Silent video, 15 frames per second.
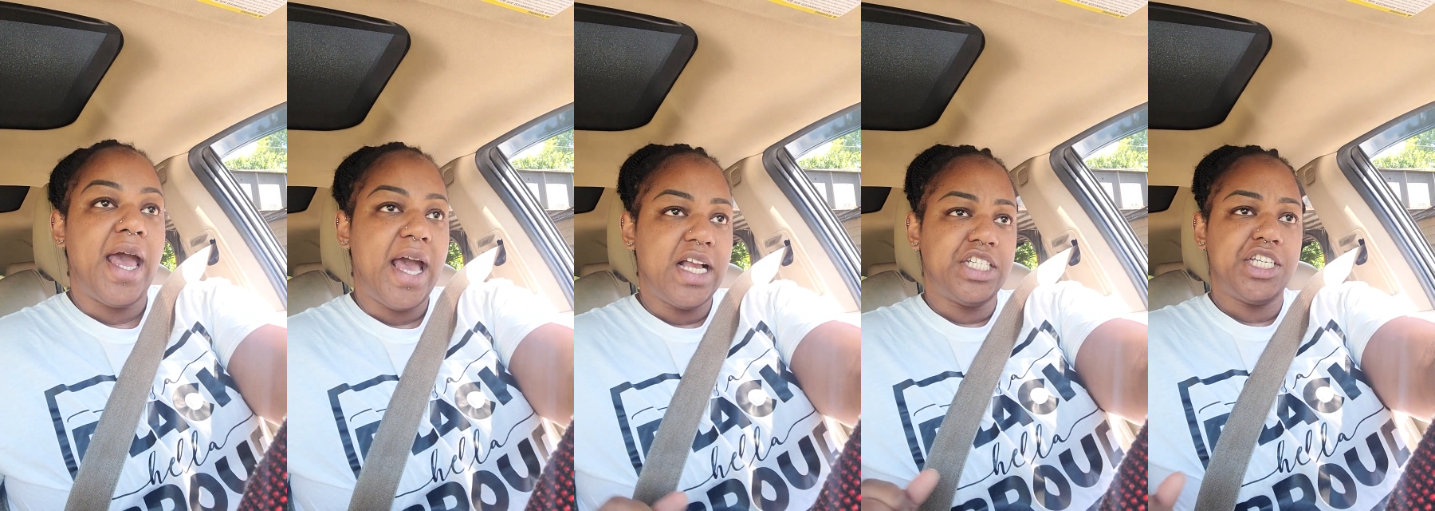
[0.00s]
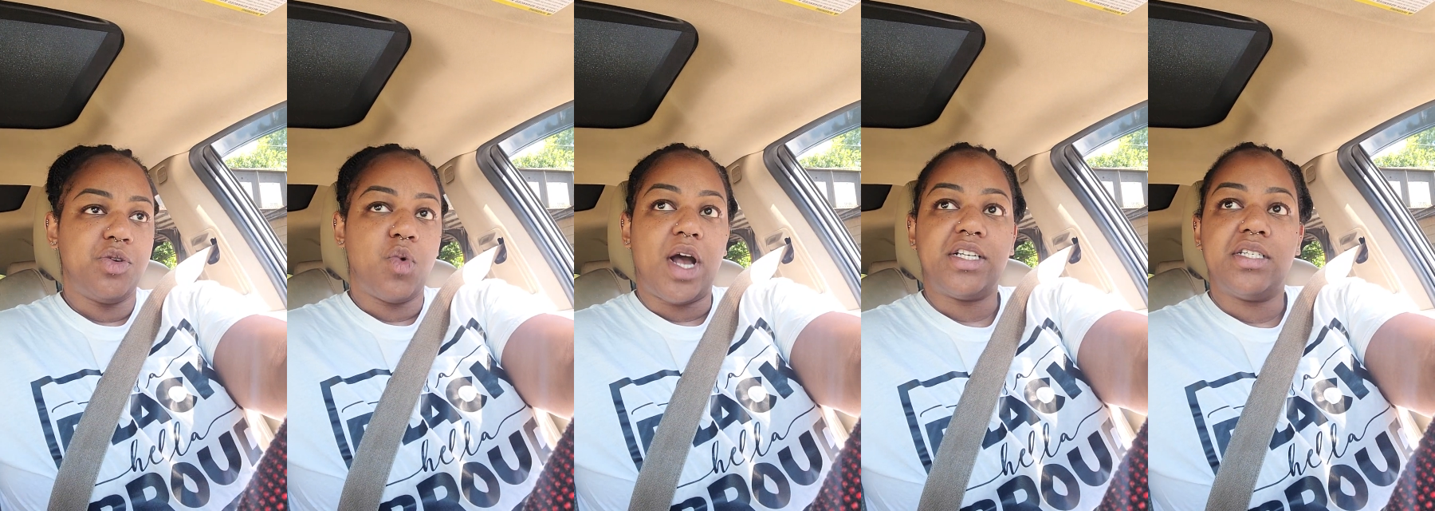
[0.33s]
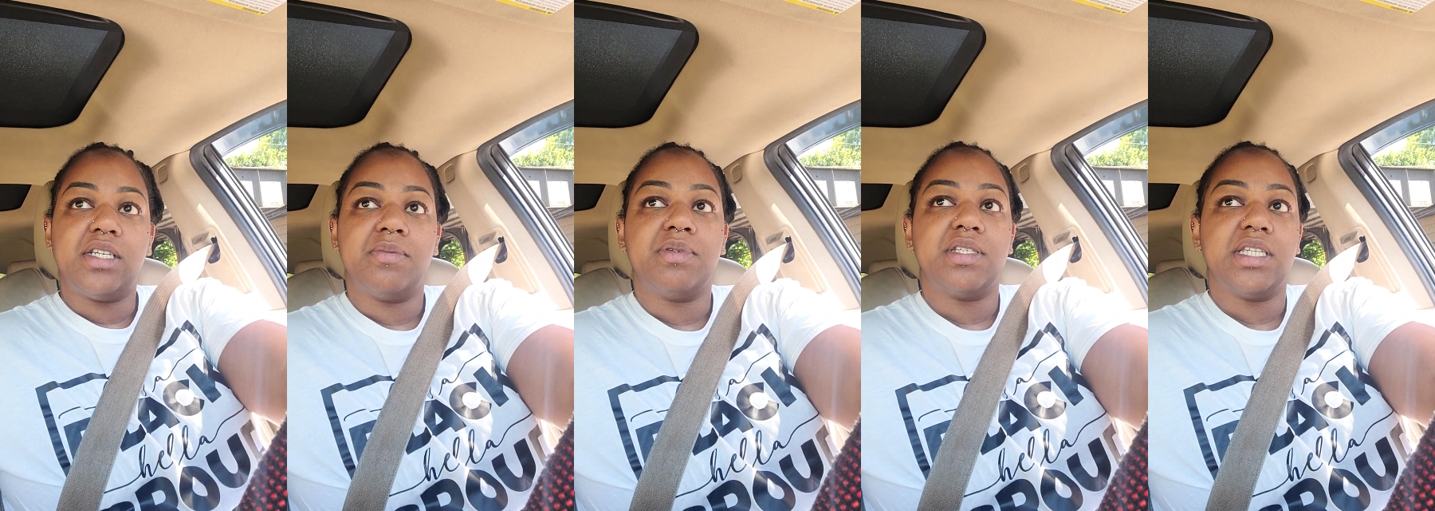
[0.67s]
and she
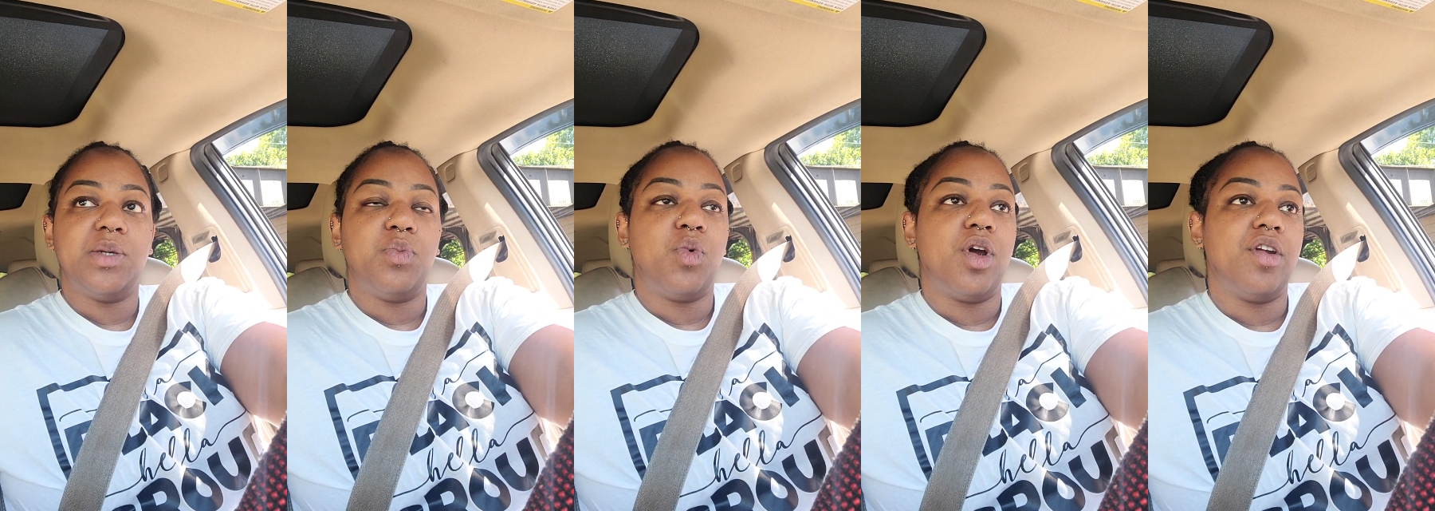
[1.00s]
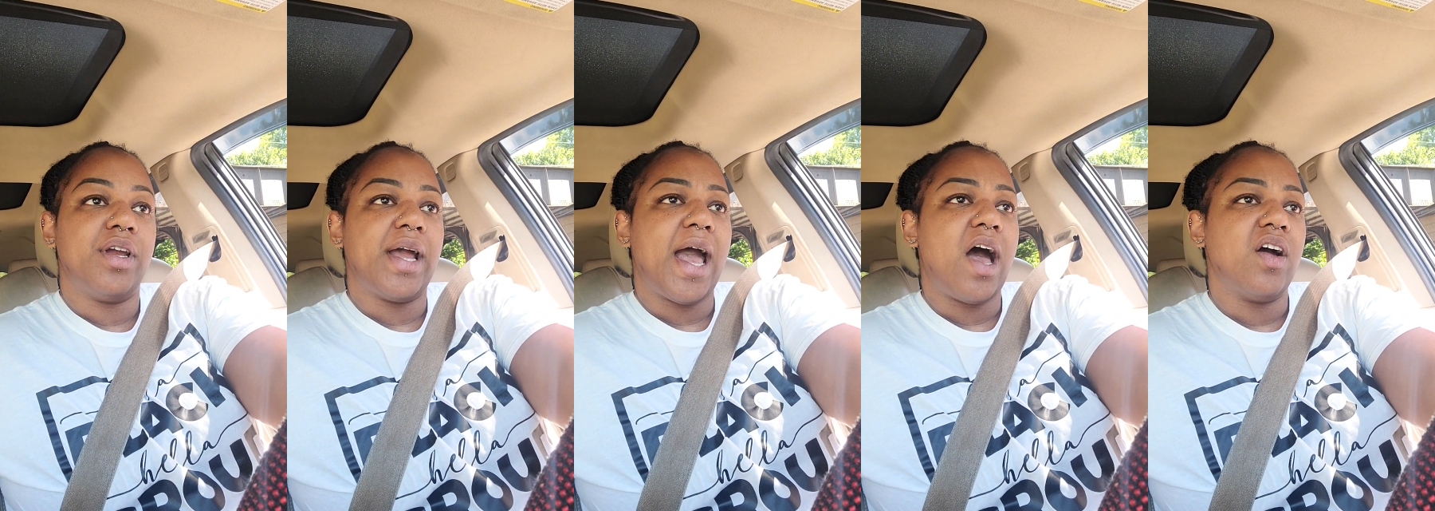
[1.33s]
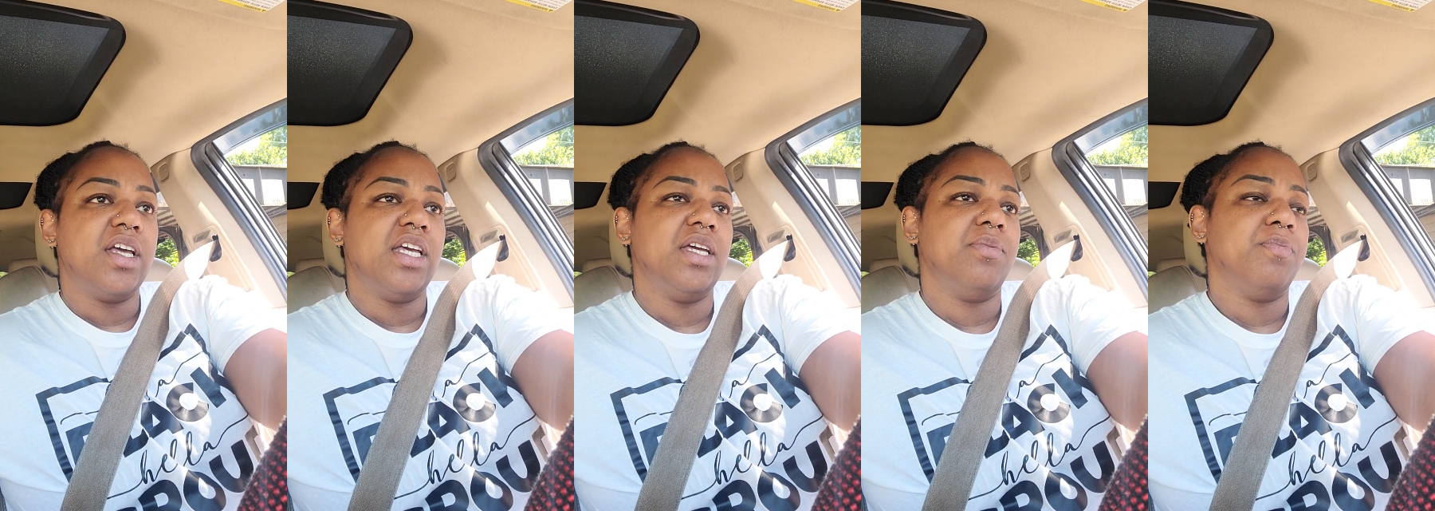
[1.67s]
watches him sleep wondering
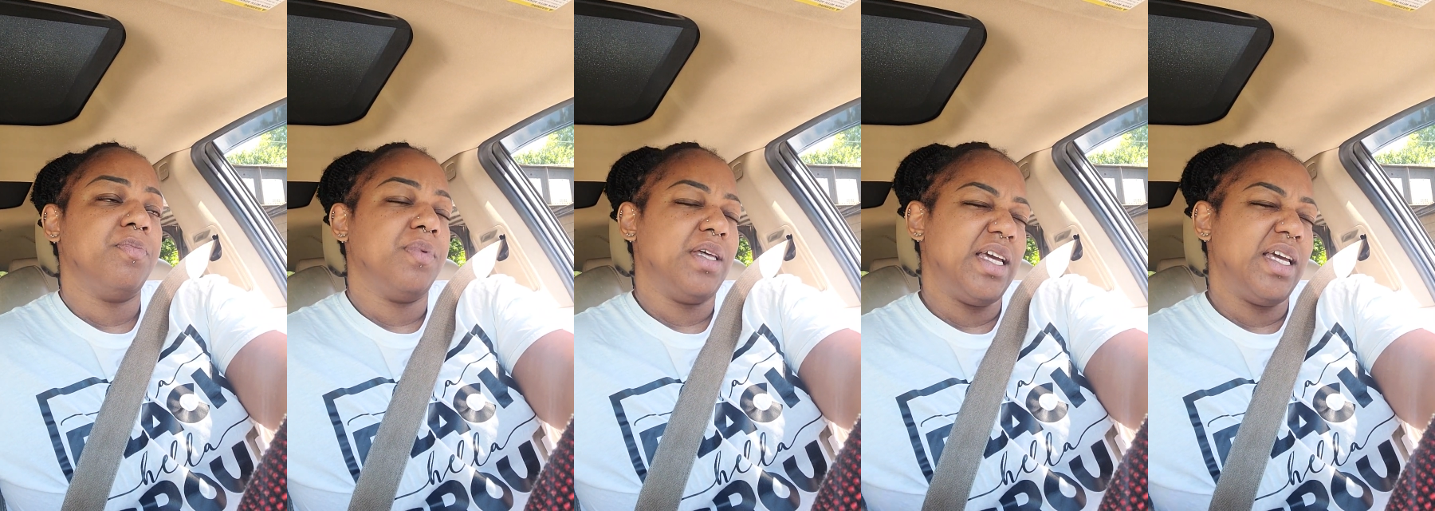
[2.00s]
how he,